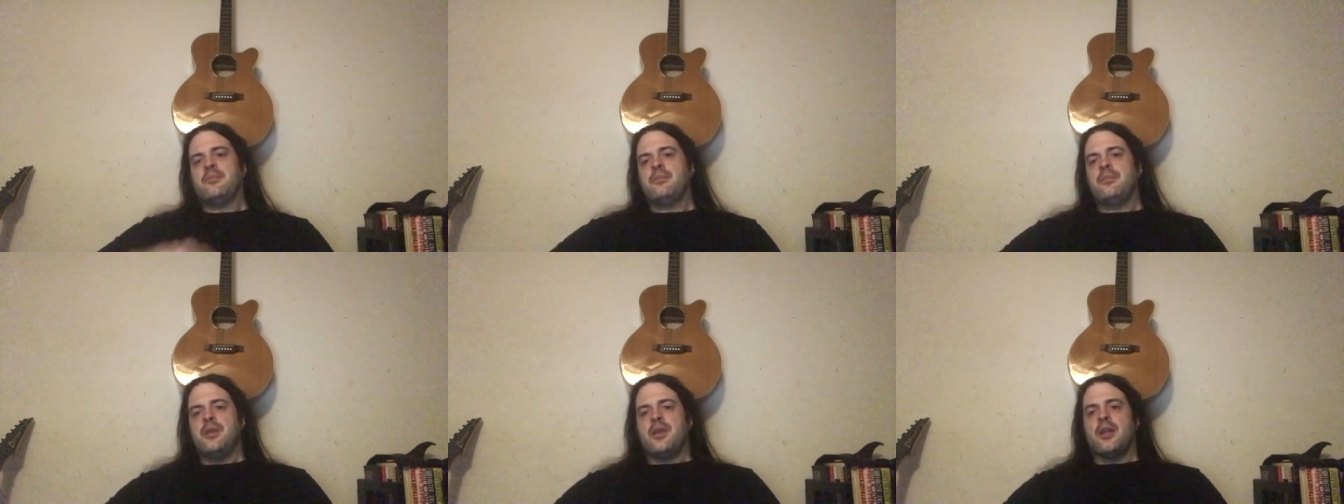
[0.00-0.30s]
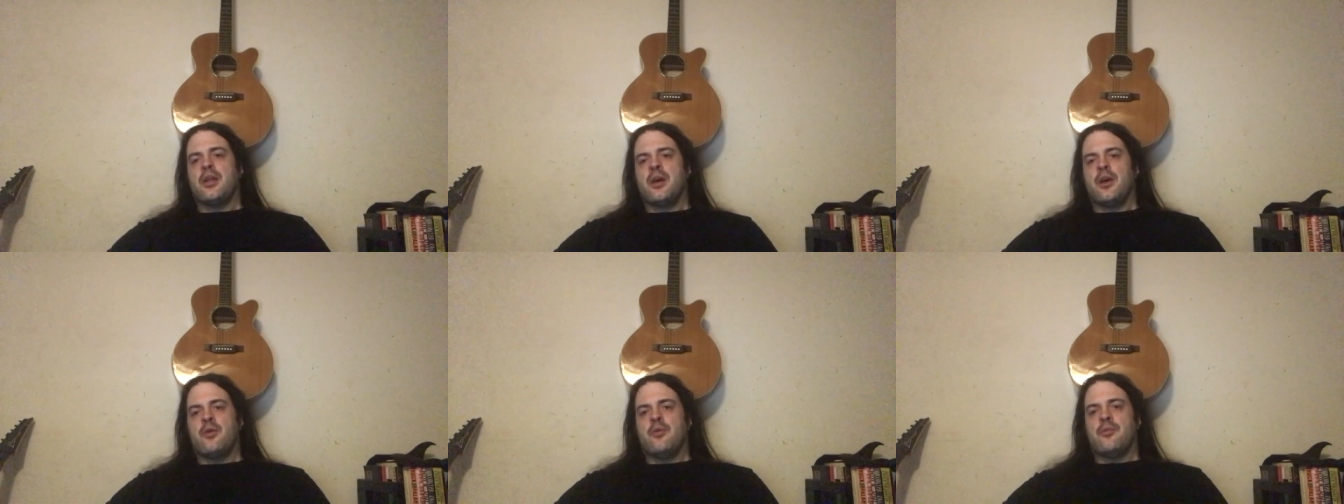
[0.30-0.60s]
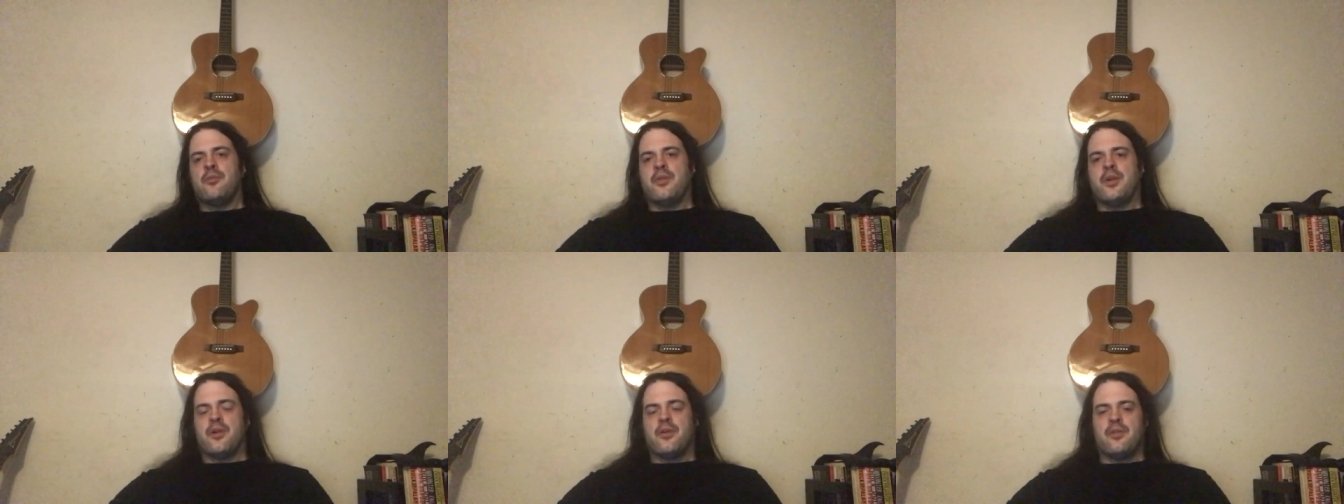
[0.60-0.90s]
you know,
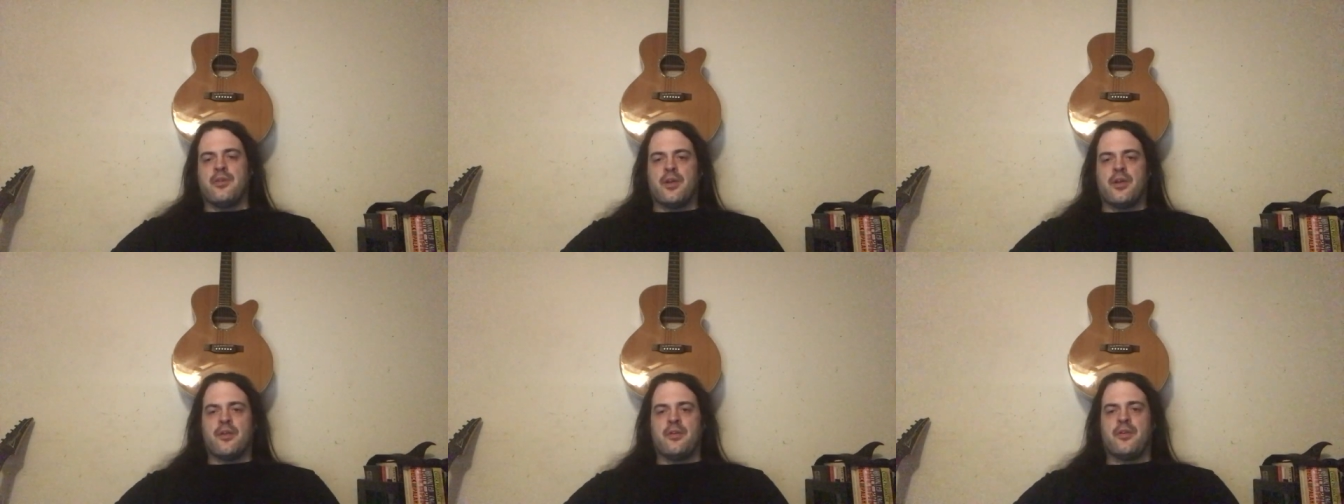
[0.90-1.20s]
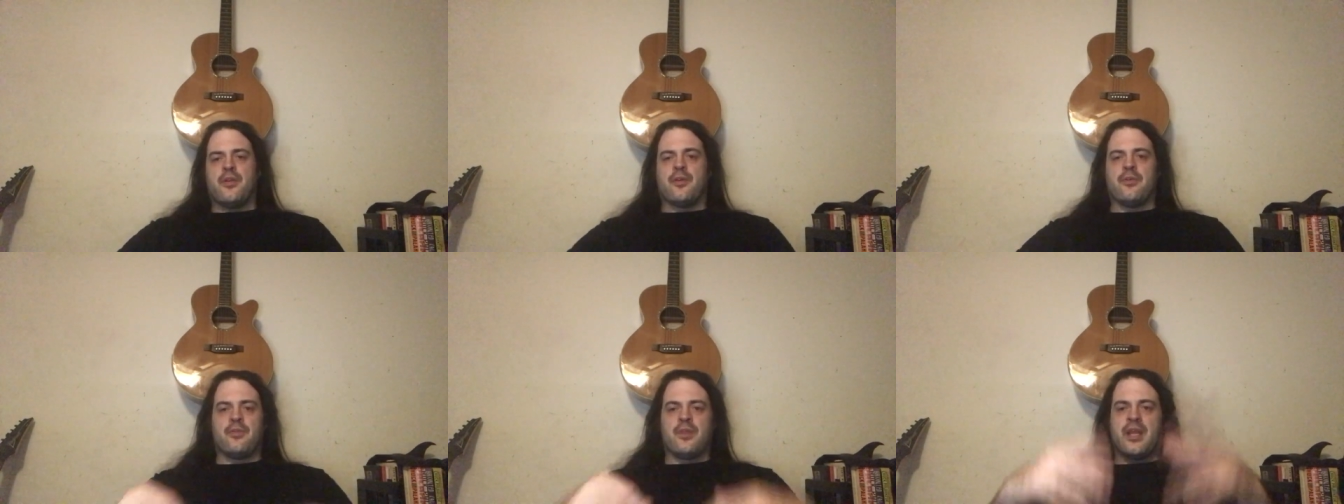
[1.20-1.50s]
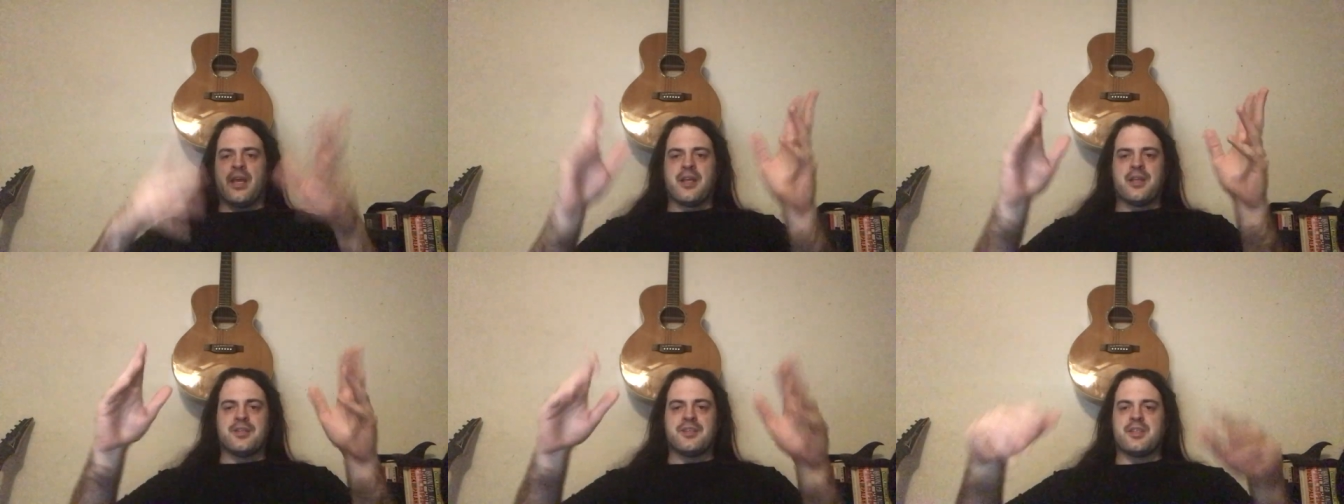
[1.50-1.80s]
their their their
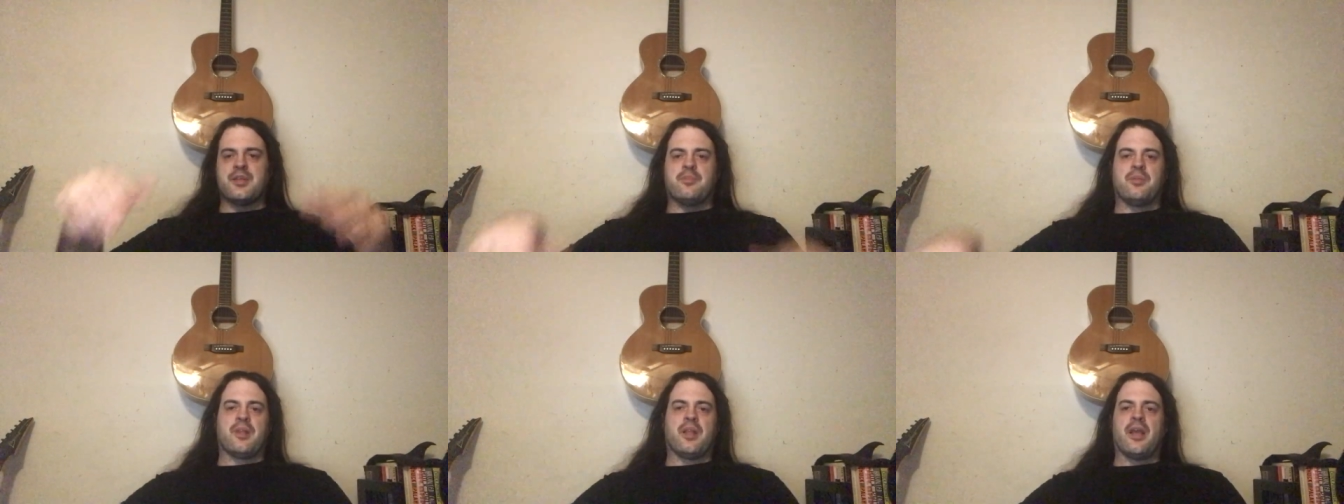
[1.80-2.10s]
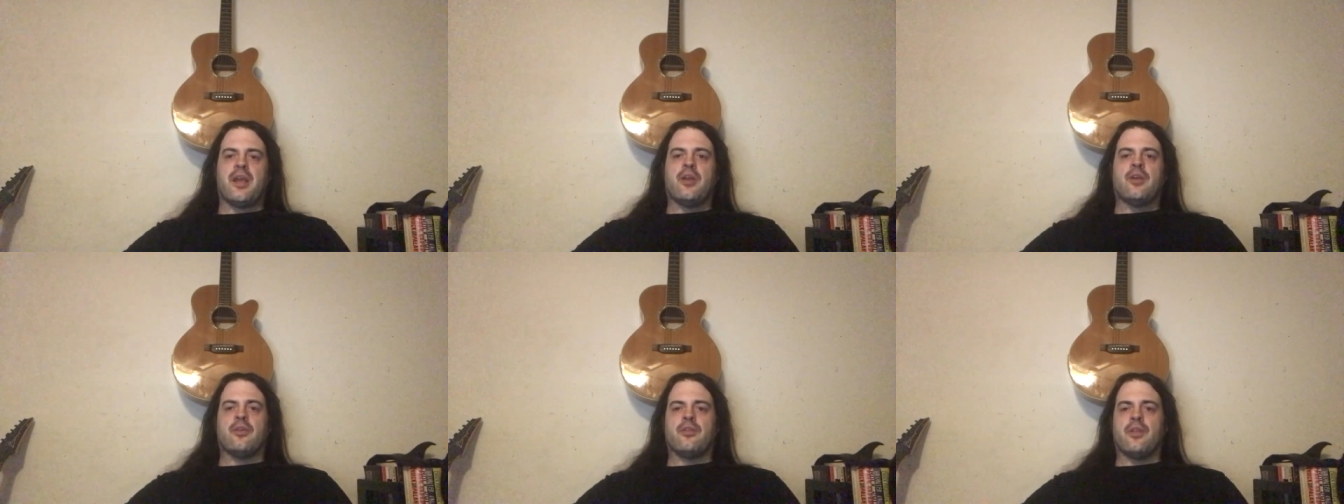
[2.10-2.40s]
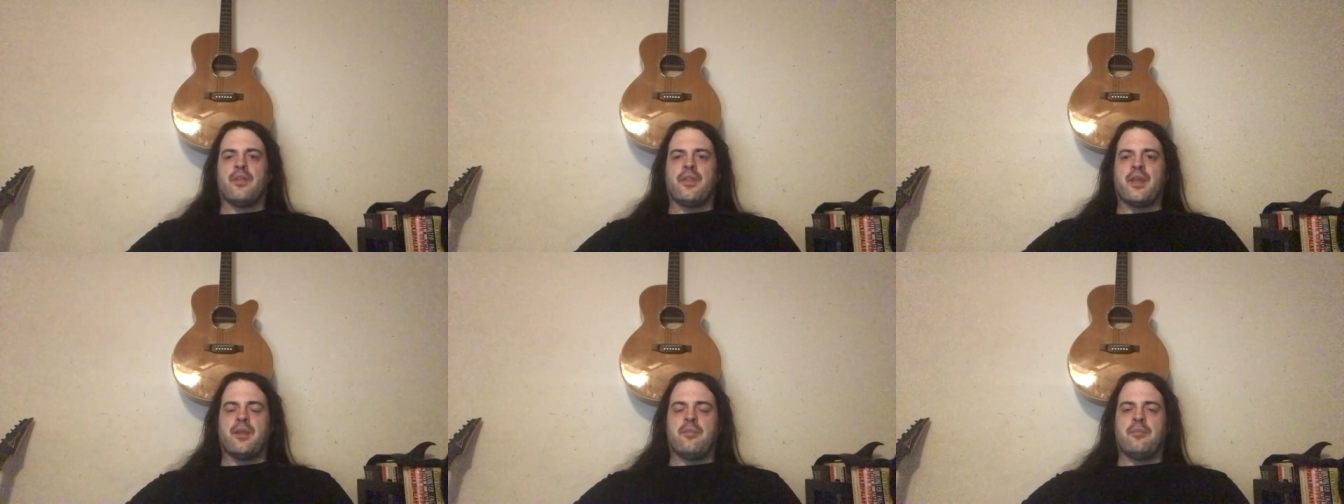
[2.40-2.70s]
legacy player
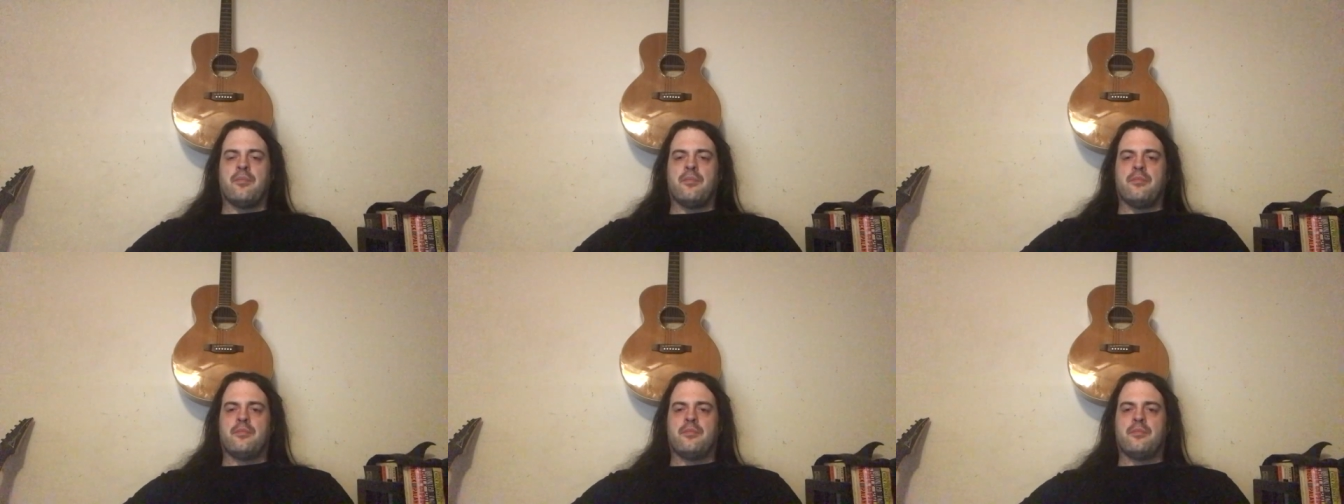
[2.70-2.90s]
that they